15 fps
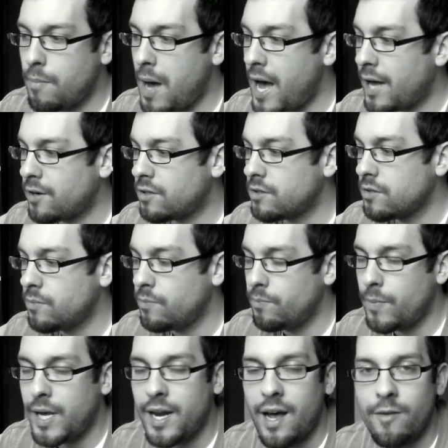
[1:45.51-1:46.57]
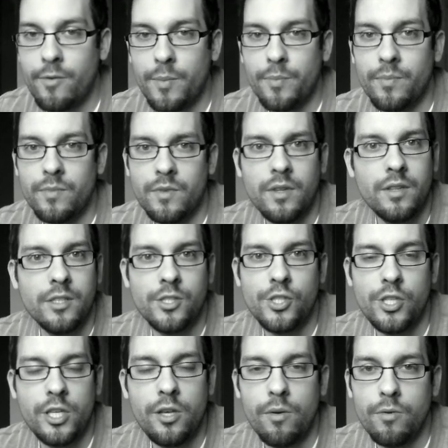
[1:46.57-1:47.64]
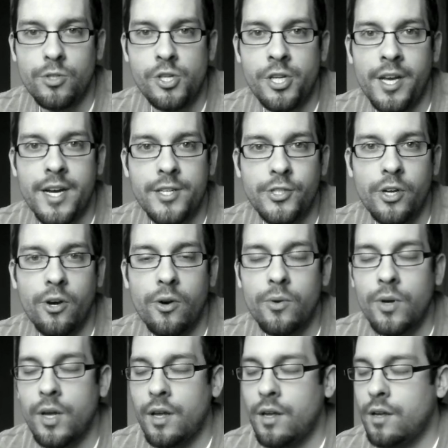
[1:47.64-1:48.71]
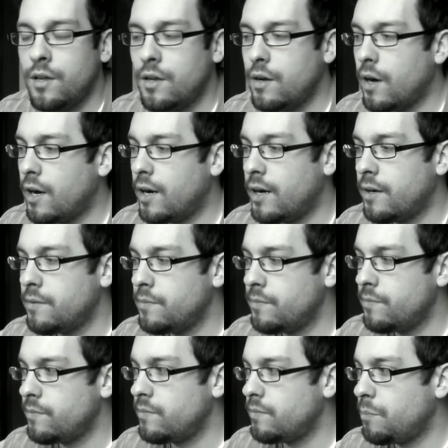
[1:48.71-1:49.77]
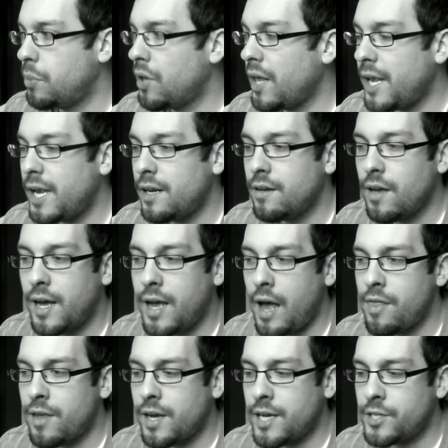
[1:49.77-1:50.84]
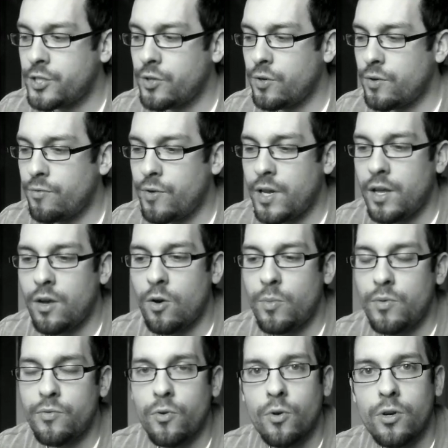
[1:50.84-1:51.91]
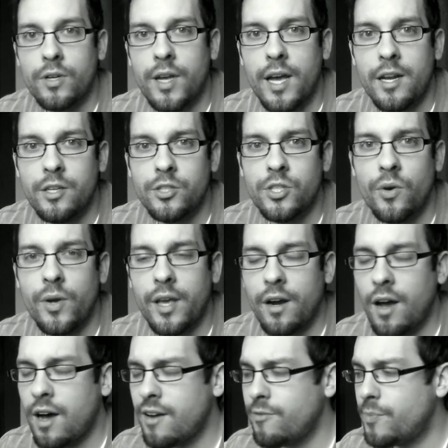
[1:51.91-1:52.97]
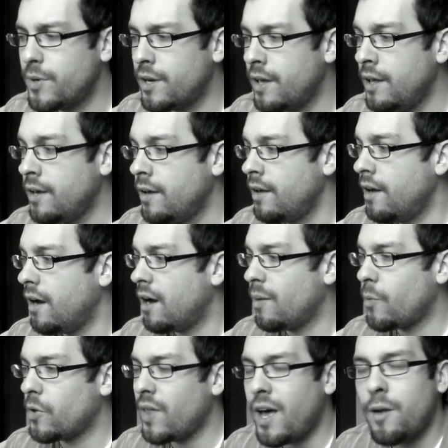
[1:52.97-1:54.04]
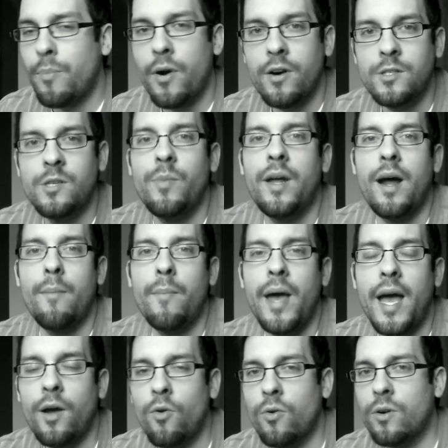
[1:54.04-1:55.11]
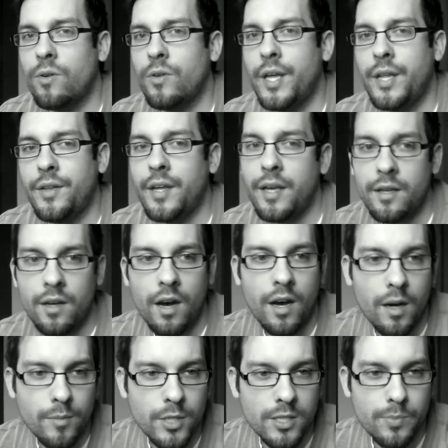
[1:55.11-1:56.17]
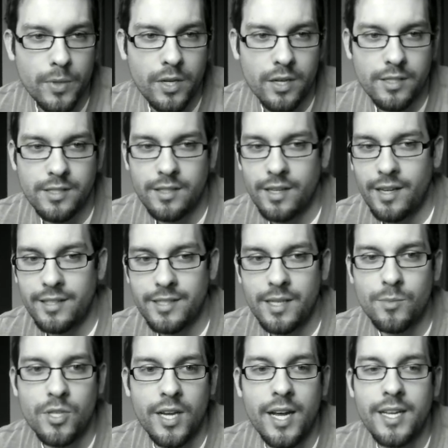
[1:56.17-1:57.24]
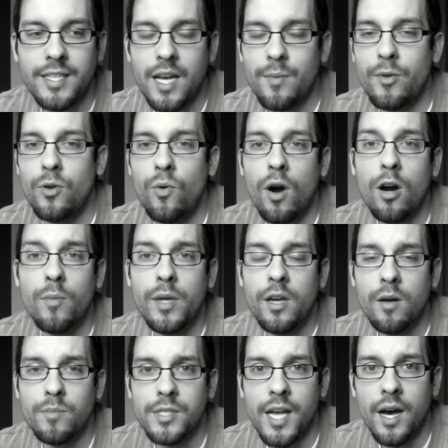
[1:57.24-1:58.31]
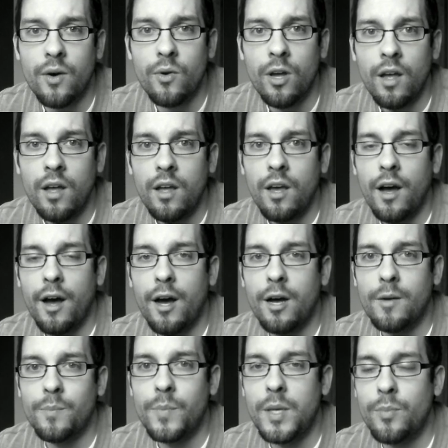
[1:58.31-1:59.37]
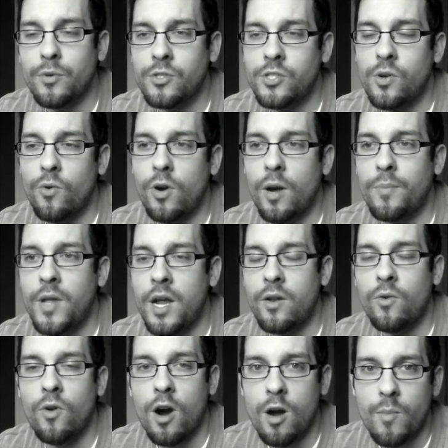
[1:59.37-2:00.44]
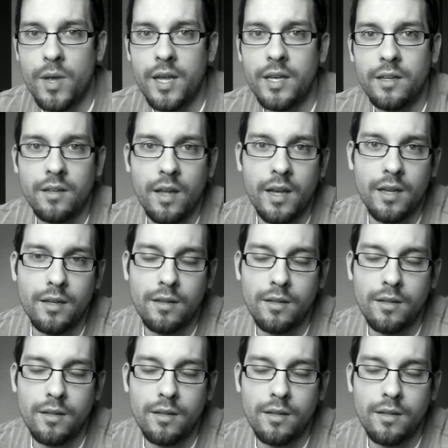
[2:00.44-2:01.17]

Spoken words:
model made out of this huge G.I. Joe plane. I think I showed a video before kind of showing it off, but a lot of parts have been on back order lately, just because it seems like anytime a new army comes out, people soak up that new army and